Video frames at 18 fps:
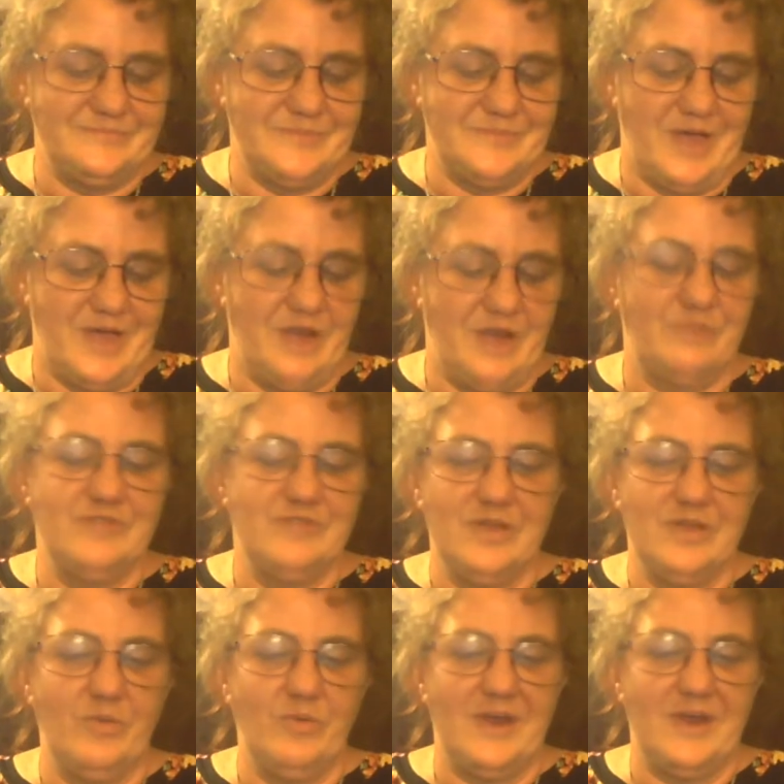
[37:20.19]
I don't
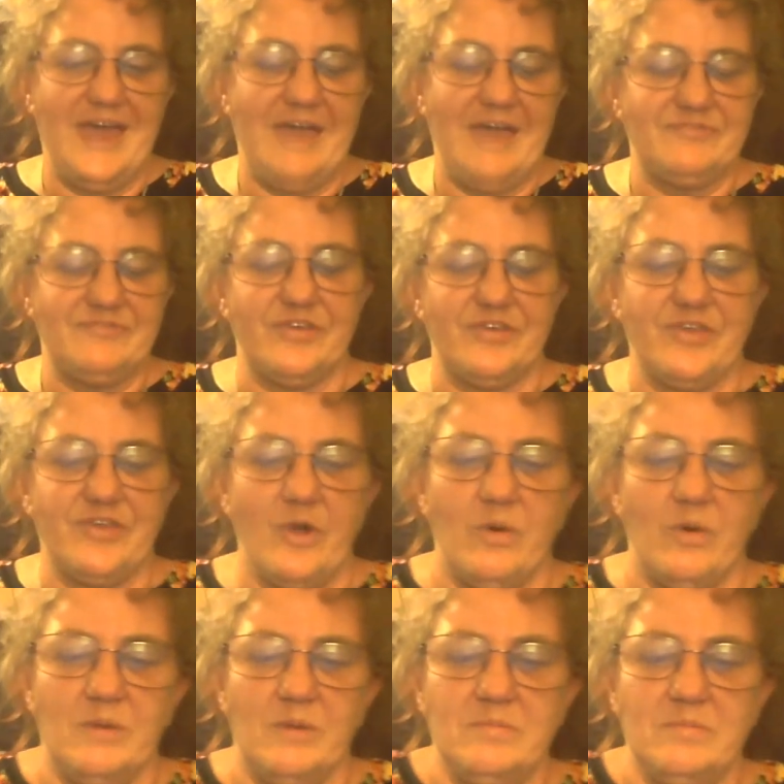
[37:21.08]
really want to have to sew
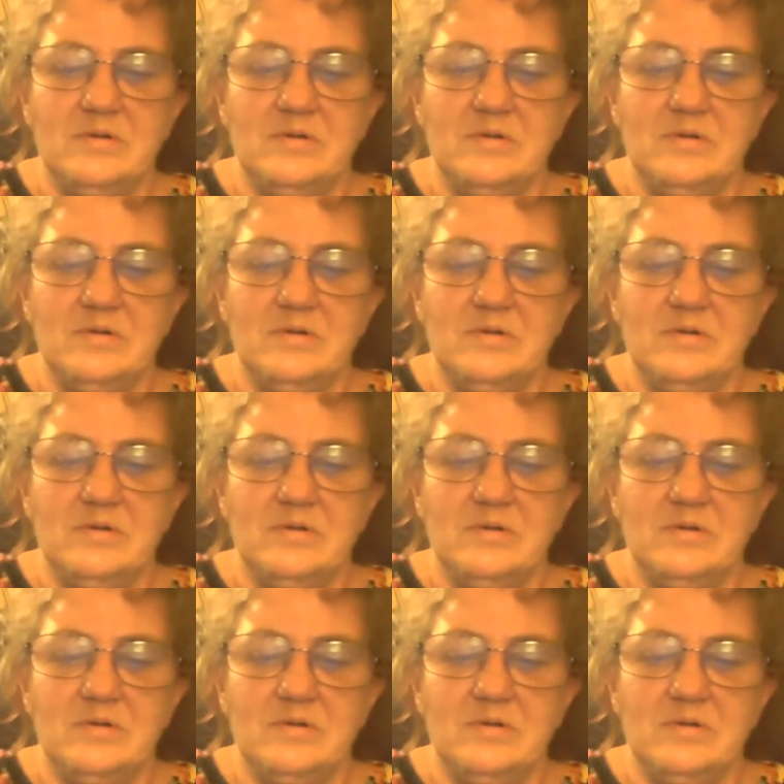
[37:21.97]
them.